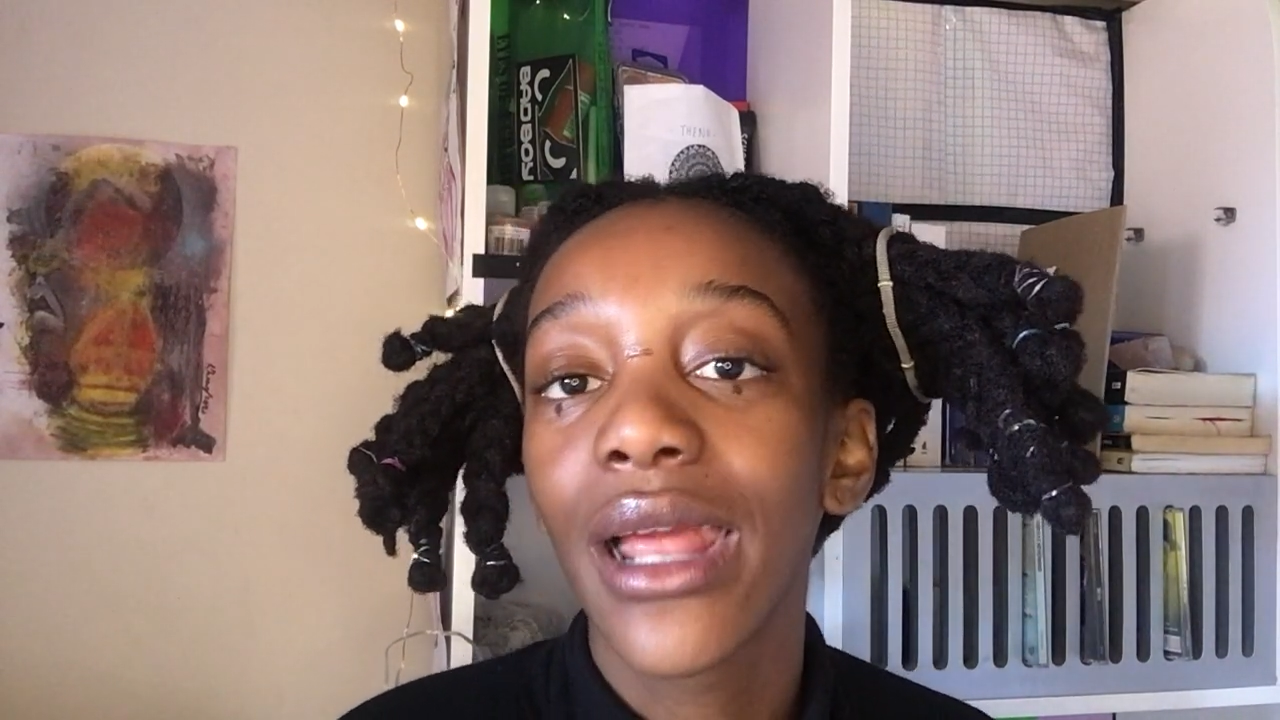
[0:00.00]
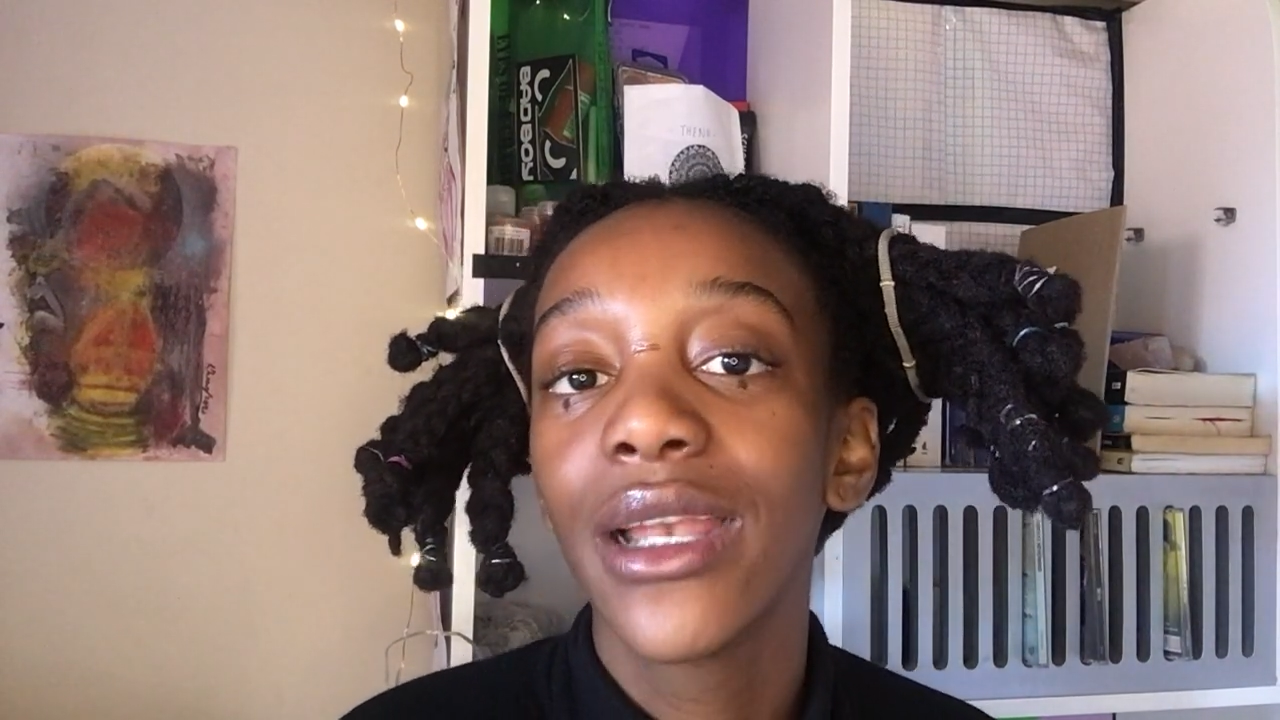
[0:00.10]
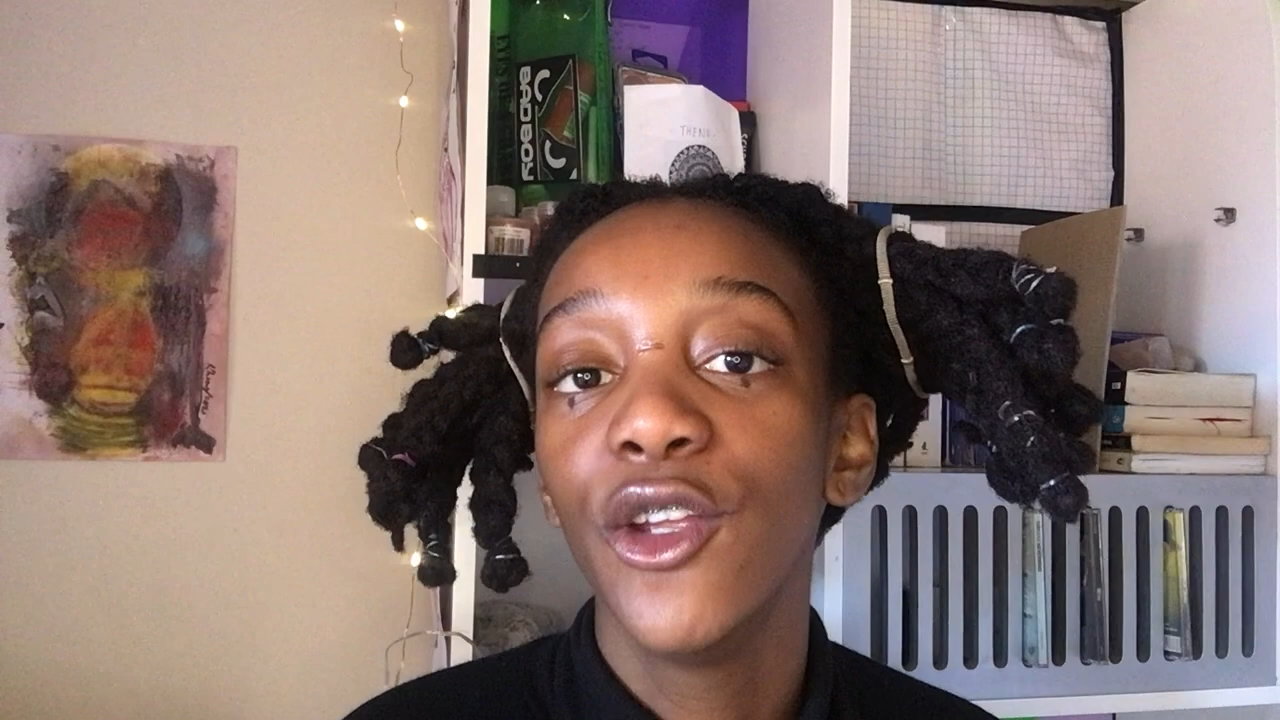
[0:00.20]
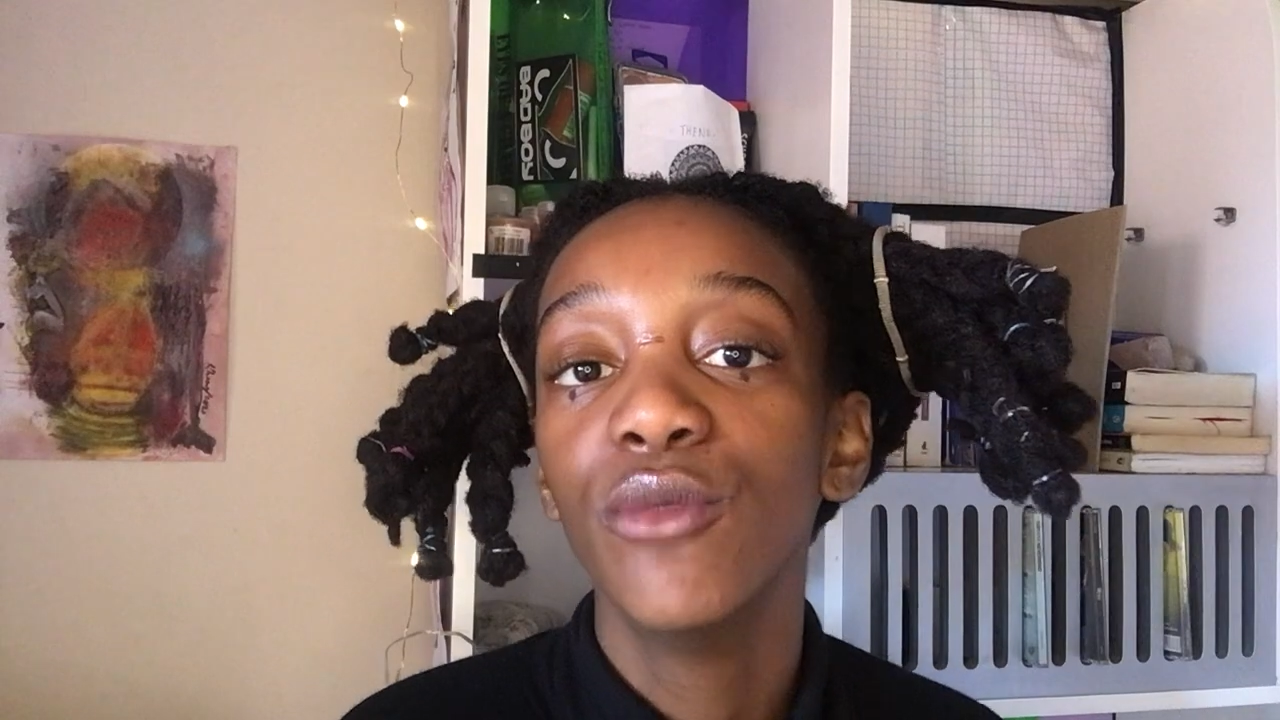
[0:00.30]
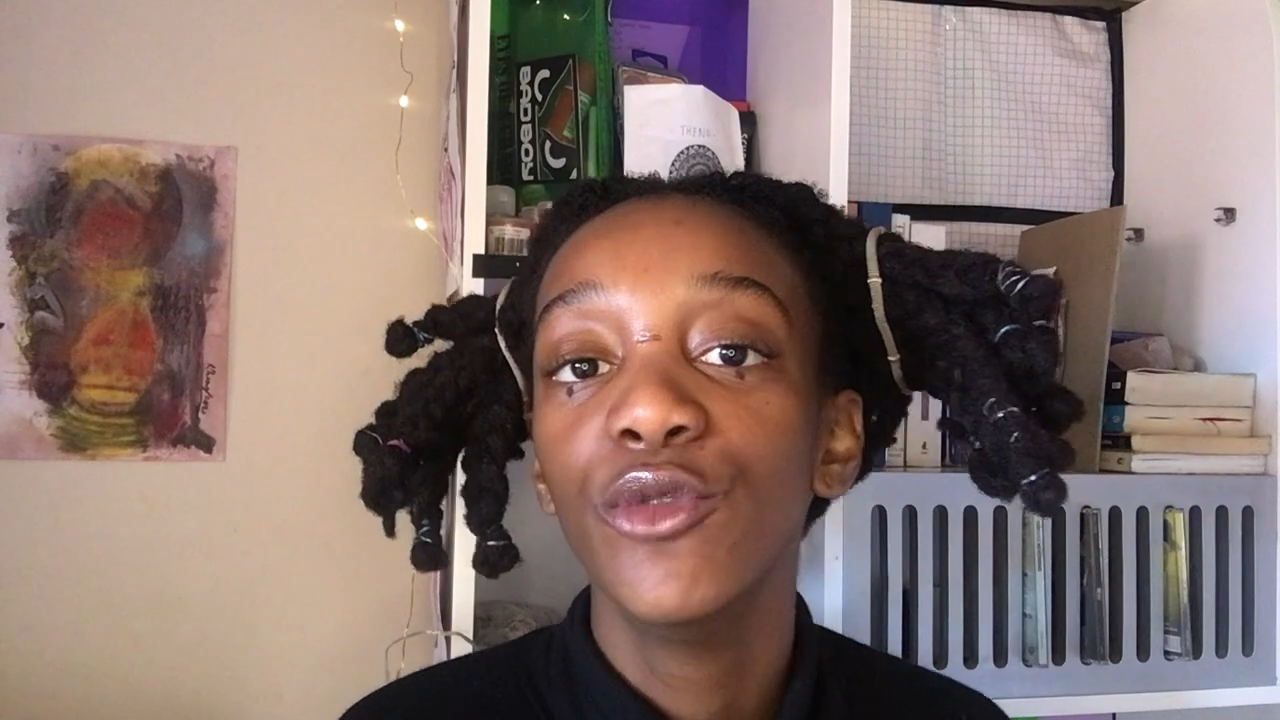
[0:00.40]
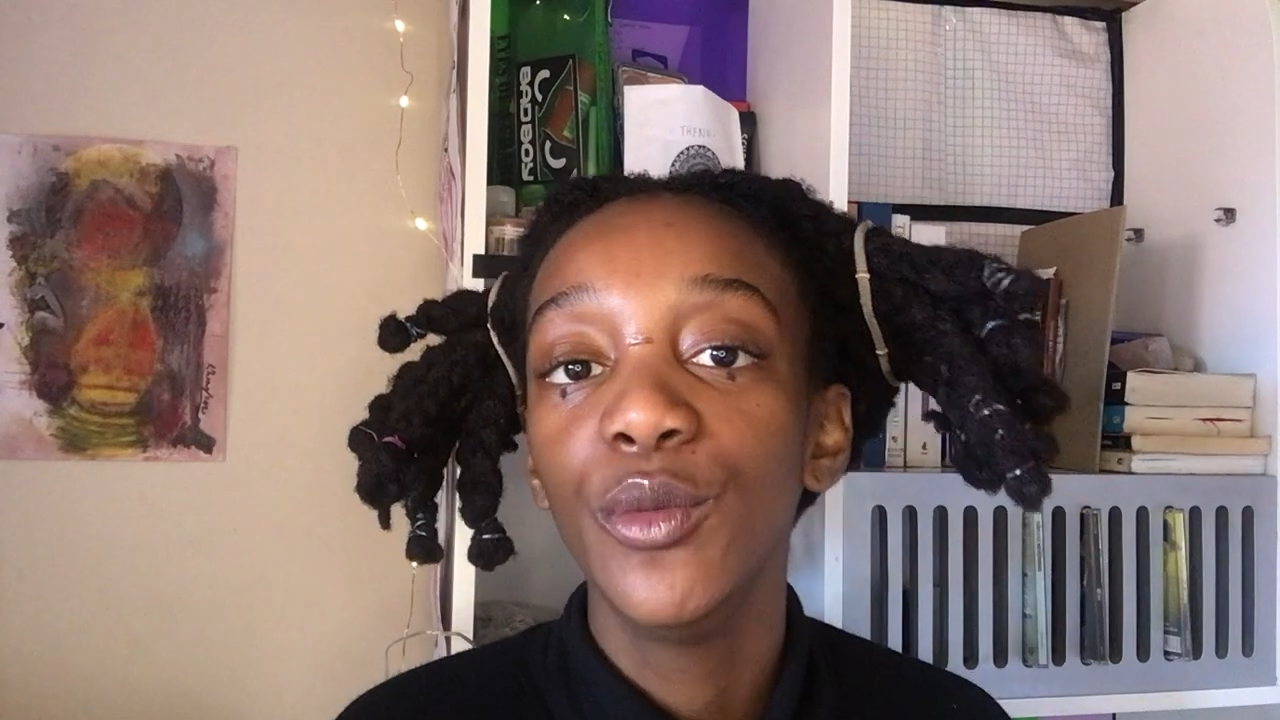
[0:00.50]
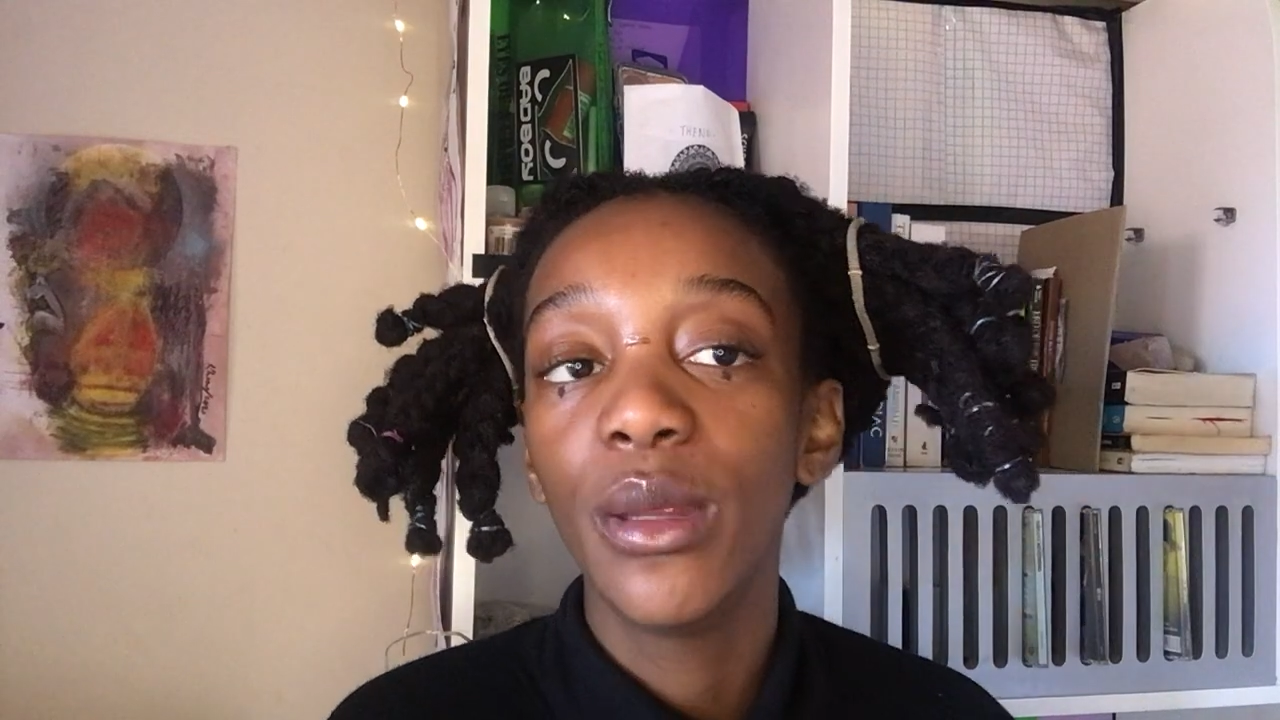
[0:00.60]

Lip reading: like Leo Moon